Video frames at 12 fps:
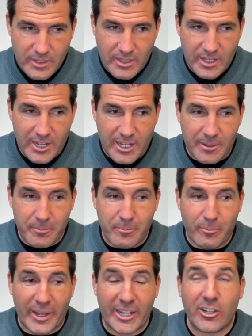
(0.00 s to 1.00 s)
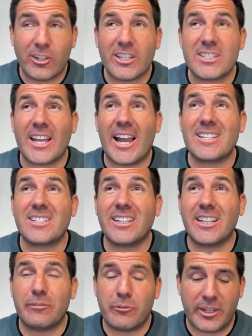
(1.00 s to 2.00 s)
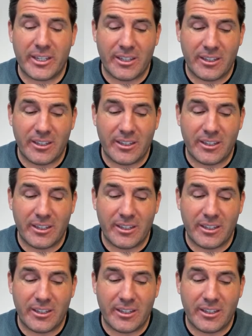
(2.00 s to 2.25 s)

Uh, Michael is asking if we...